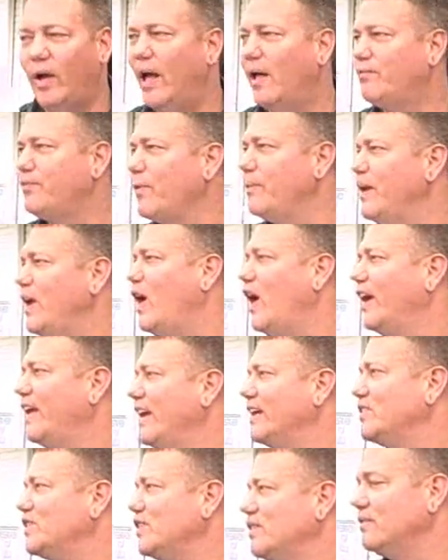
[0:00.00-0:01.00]
No help from the
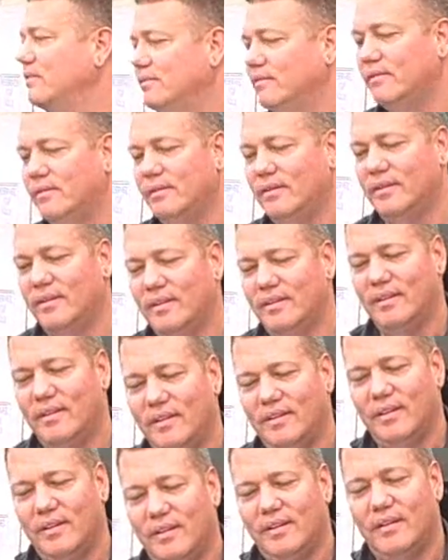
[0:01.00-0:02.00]
audience. Track
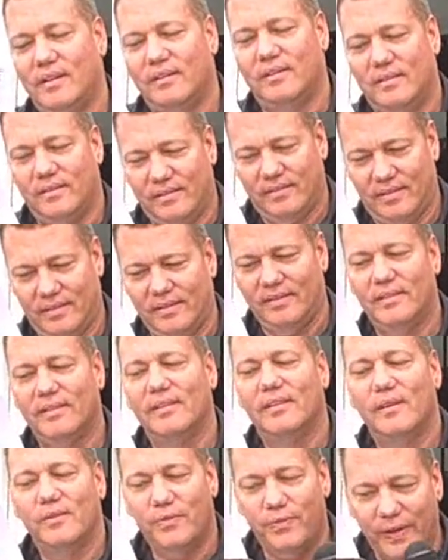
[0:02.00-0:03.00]
and field event
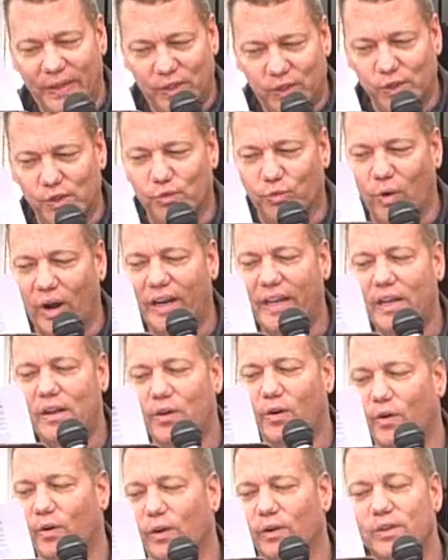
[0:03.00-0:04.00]
features
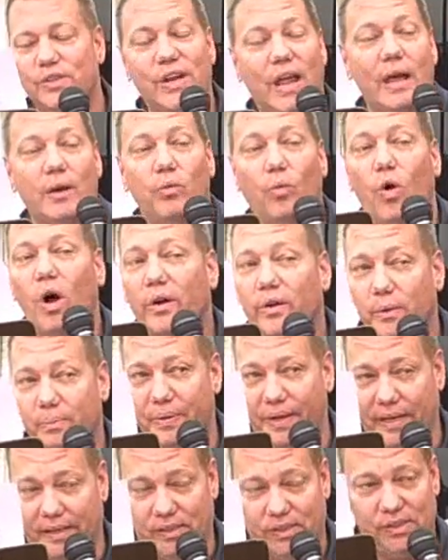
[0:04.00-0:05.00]
running, hurdles, and
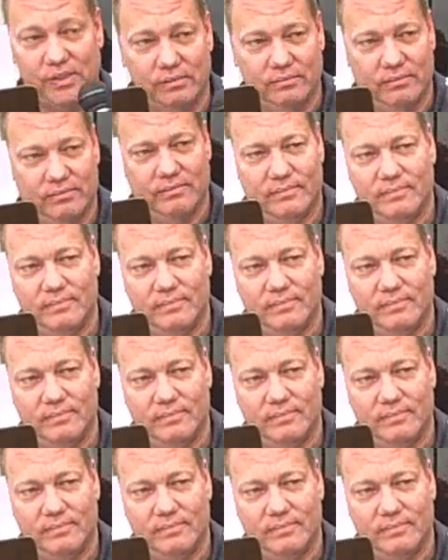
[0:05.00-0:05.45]
water pits.